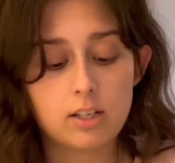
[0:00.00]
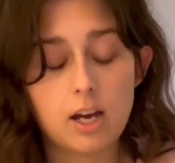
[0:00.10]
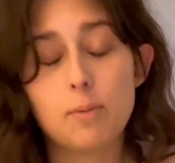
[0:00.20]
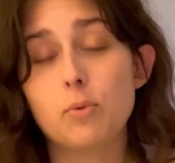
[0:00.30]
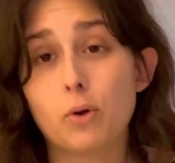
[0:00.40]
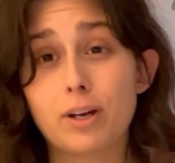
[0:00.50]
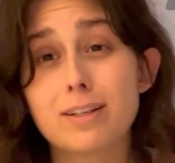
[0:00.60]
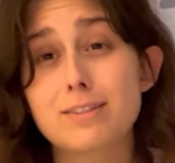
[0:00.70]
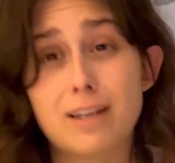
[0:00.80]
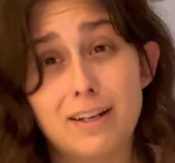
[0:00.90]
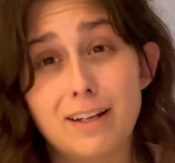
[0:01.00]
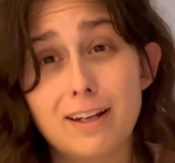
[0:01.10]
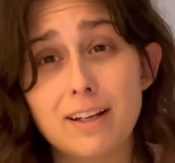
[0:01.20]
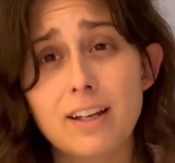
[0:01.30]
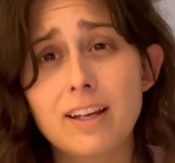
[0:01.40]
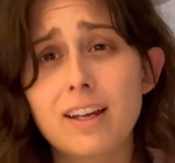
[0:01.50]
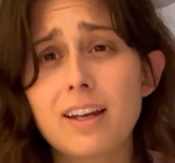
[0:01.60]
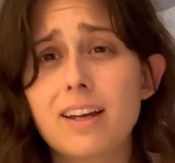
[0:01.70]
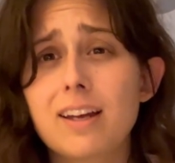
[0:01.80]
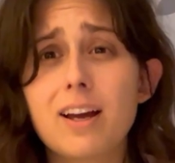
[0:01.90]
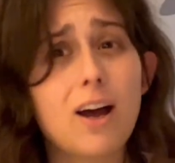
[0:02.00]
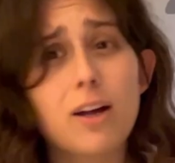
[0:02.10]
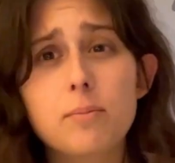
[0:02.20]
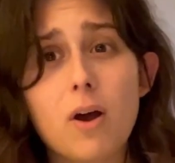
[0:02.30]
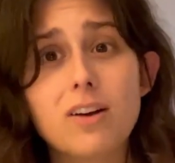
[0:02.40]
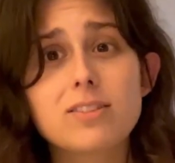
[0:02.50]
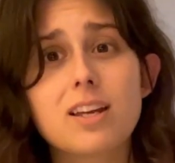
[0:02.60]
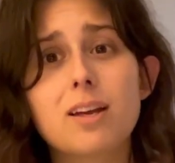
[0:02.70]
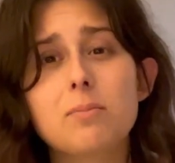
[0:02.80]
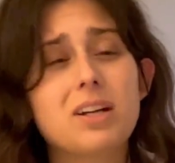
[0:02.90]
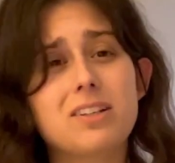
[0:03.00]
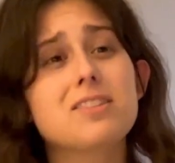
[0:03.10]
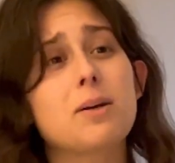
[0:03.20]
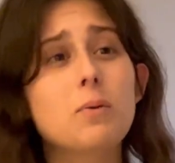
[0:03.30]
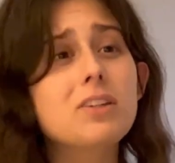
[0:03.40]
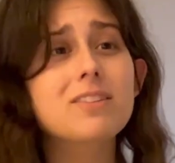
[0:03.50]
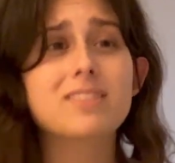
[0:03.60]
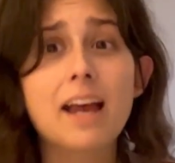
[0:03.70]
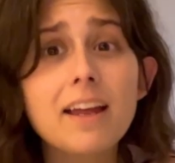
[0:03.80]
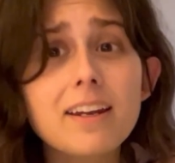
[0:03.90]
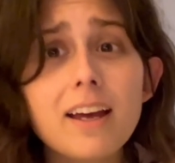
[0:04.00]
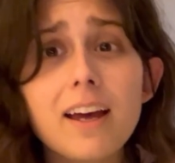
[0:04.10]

a more exciting unboxing because someone said